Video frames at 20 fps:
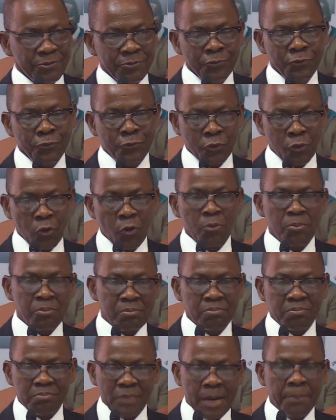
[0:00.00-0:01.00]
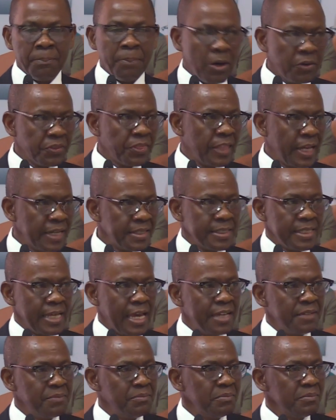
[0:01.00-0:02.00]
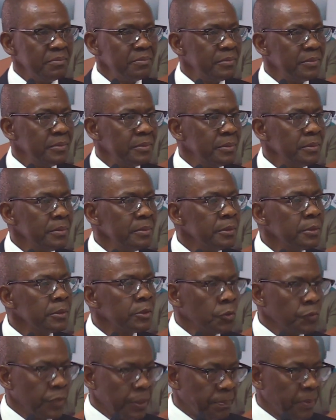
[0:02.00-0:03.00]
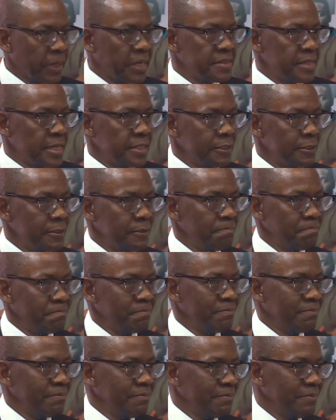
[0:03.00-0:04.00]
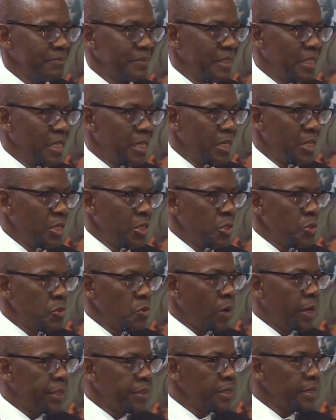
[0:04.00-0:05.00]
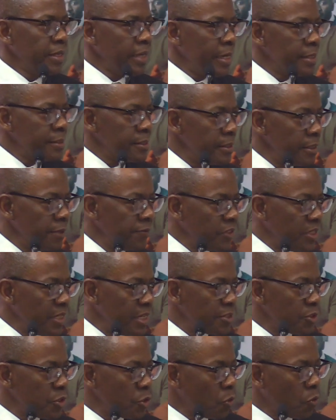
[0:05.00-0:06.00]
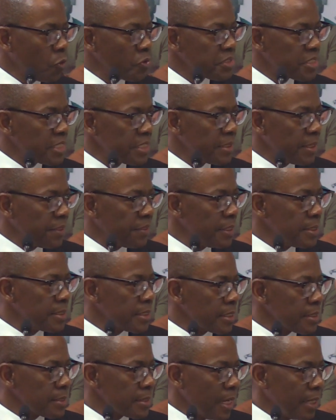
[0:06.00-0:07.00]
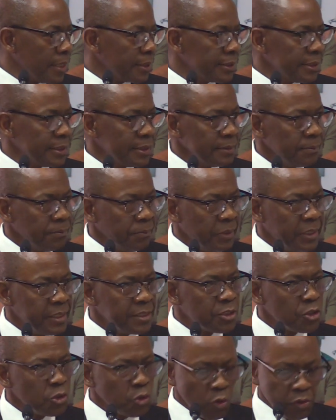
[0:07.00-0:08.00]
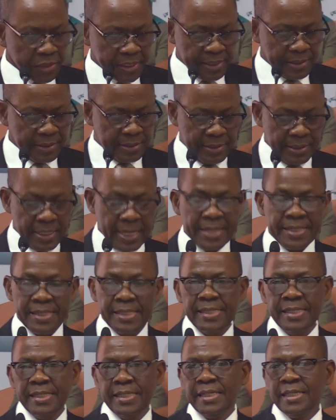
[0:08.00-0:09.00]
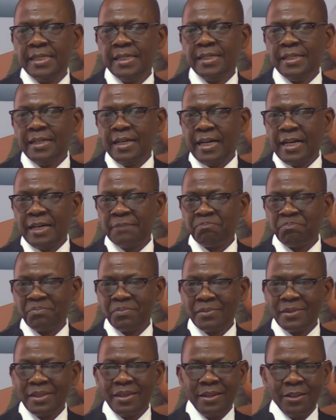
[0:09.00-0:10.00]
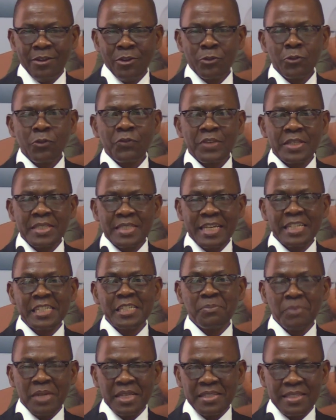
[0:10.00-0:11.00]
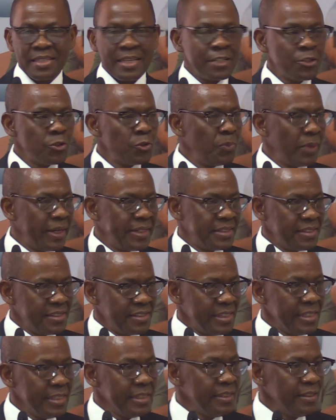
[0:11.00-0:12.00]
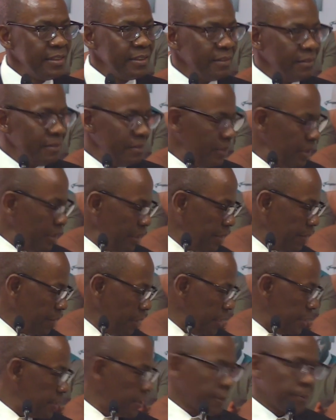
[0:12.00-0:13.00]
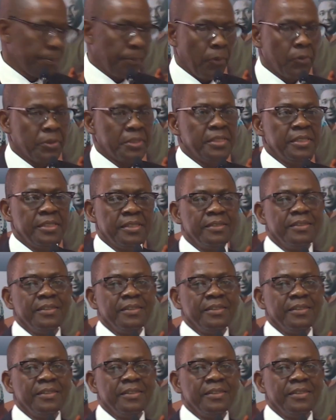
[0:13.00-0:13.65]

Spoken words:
from about that time to the present. So I think even as you consider these results, please note that a lot of the sentiments that you might see in this report